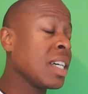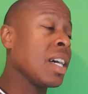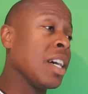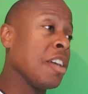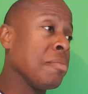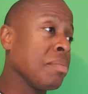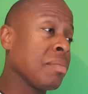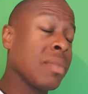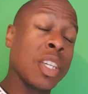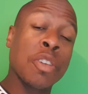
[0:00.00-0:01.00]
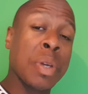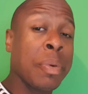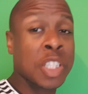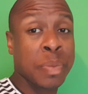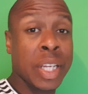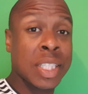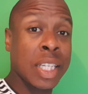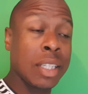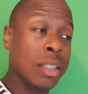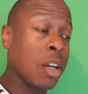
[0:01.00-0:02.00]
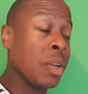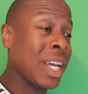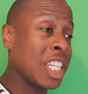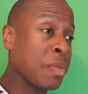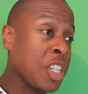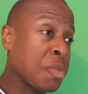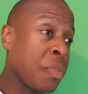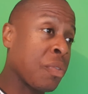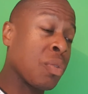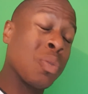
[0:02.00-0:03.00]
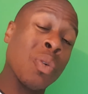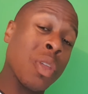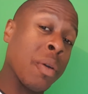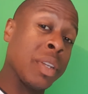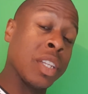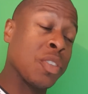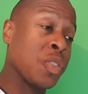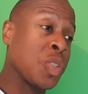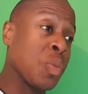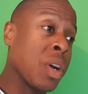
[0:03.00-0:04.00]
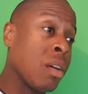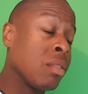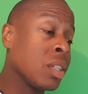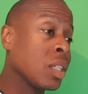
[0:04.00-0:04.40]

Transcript: It could be a possibility. Nolan has managed before, although he didn't do too well.